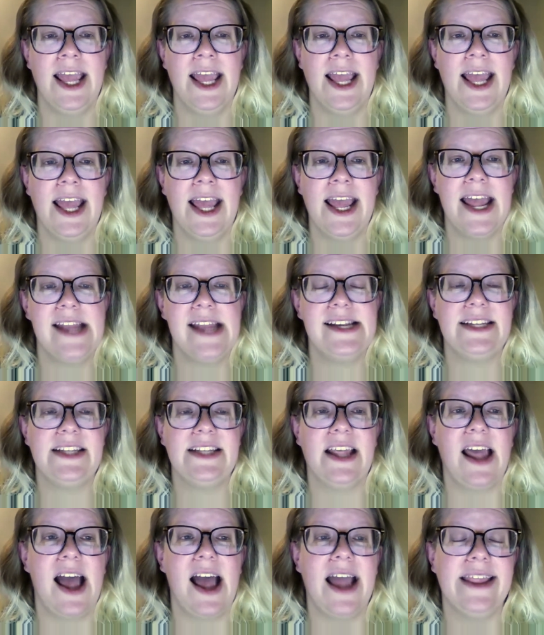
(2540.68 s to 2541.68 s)
And
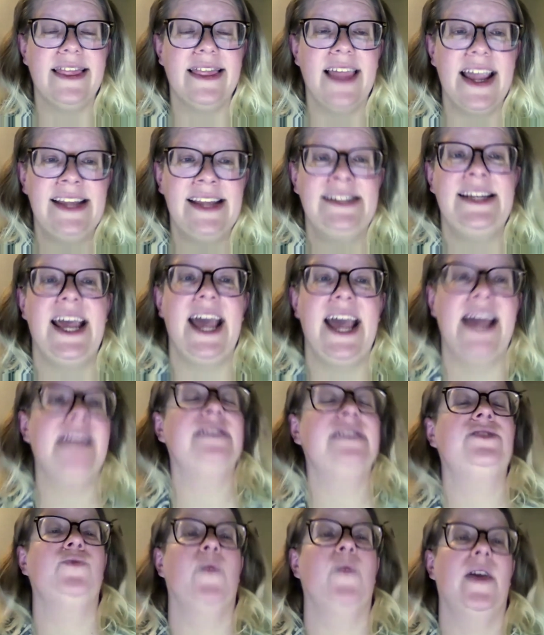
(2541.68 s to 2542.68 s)
I'd like to
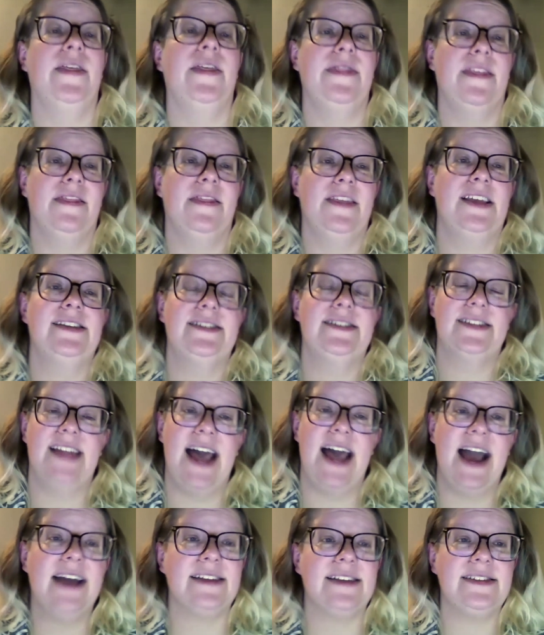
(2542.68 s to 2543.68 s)
end with this
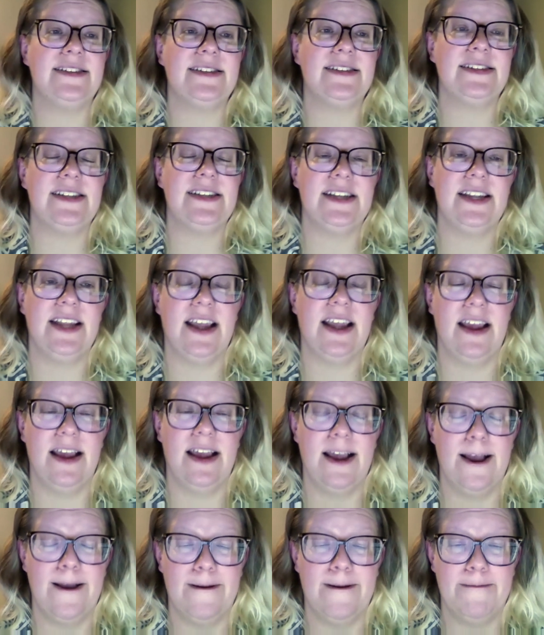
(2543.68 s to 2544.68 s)
last
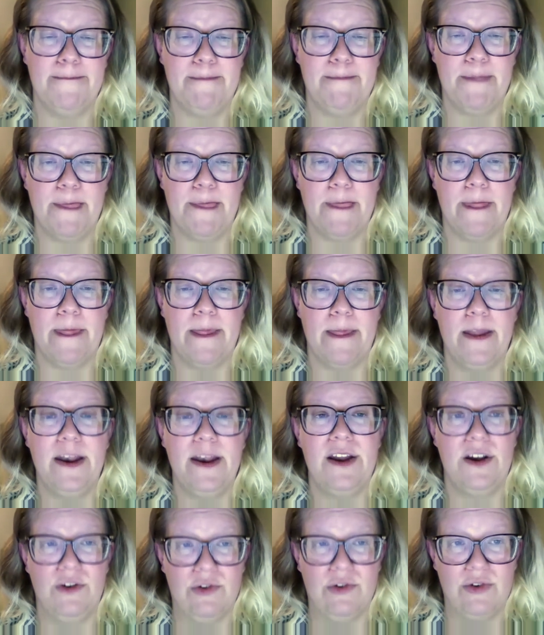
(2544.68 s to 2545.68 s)

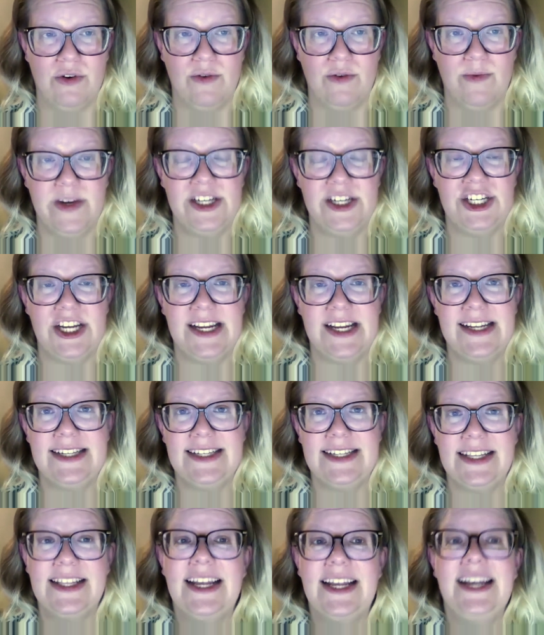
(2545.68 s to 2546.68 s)
note, which
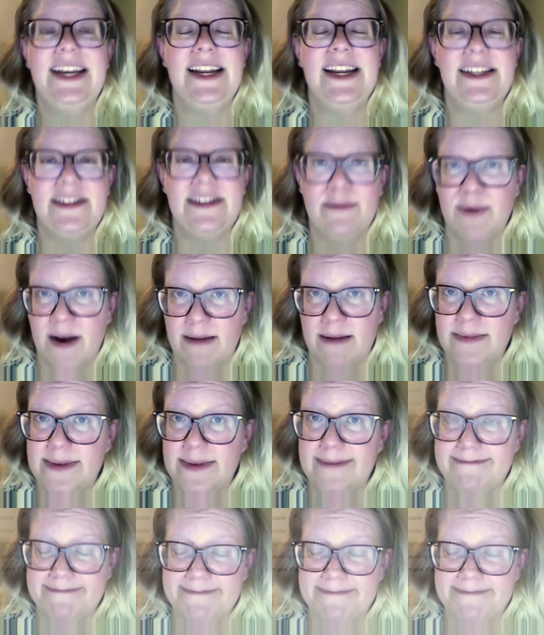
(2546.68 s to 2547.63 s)
is that it is a problem.